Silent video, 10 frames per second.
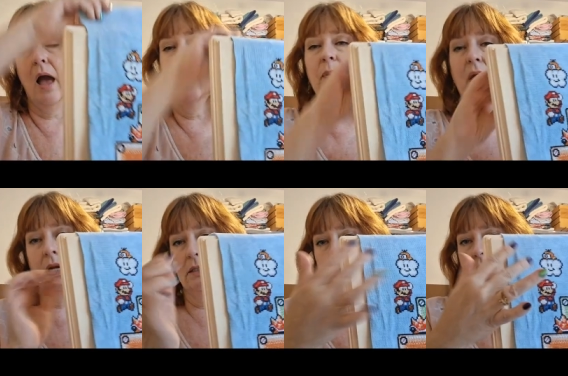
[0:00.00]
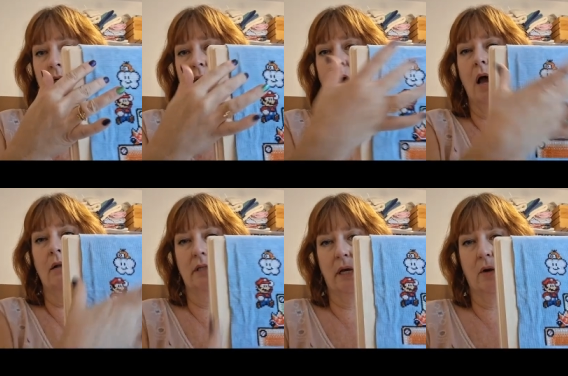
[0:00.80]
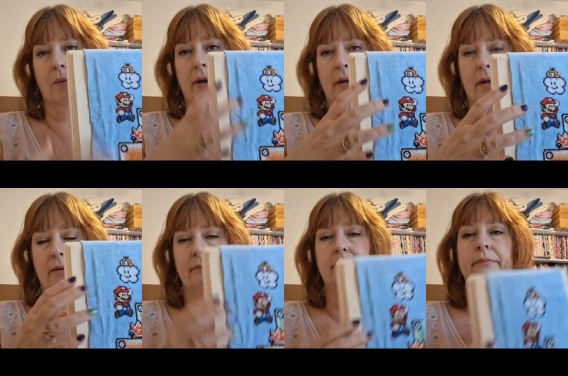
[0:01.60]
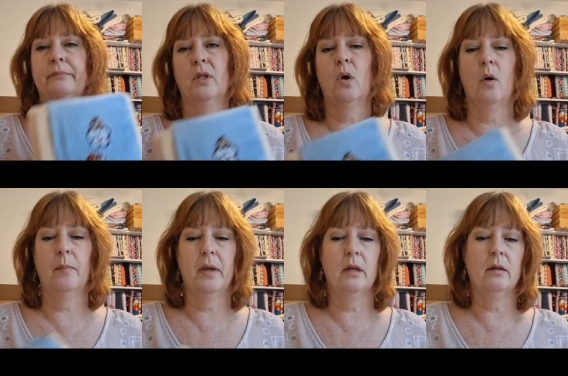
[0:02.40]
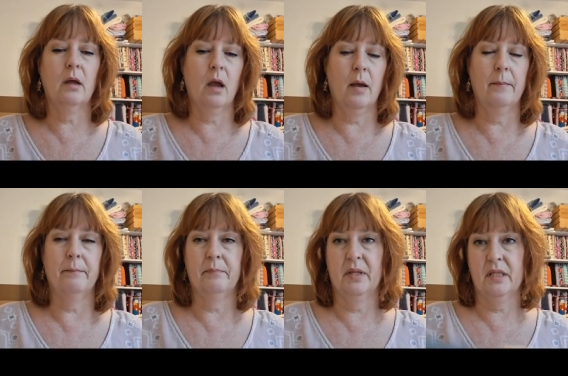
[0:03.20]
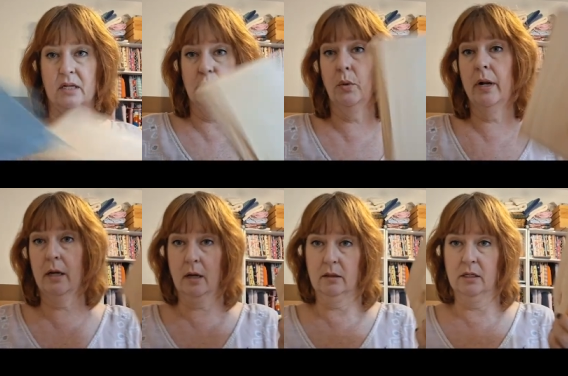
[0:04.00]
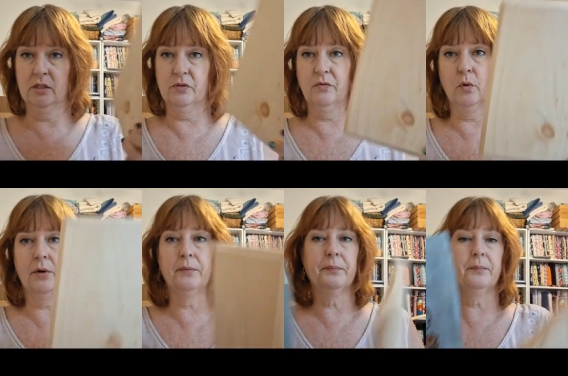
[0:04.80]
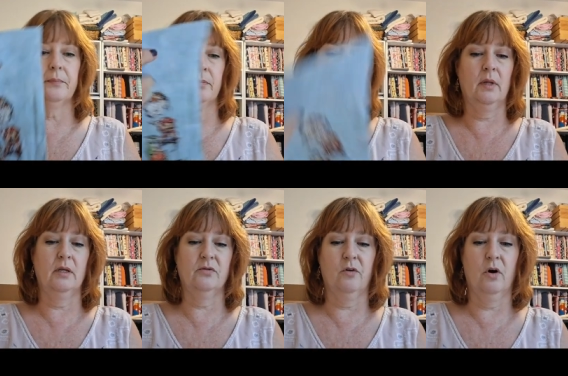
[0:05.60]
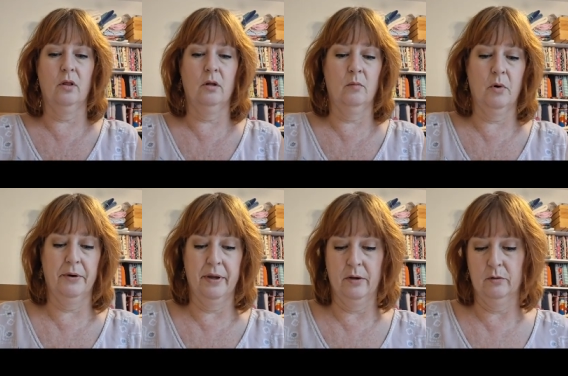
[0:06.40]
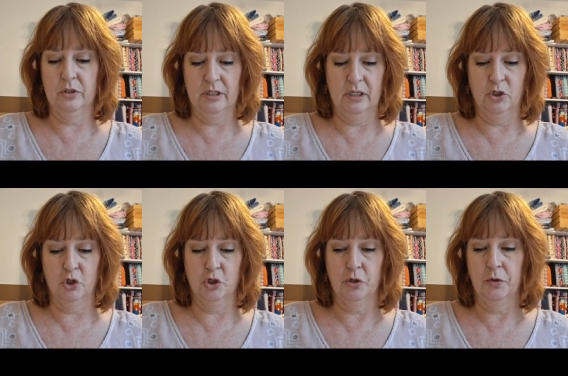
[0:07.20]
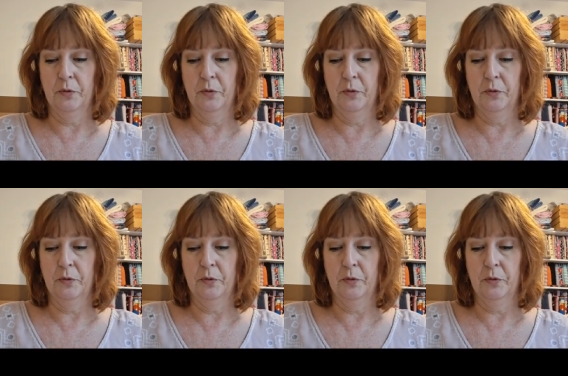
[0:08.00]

I'll paint it, I'll decorate it, the whole bit. But that's what I got this for, is for her little Mario stitch.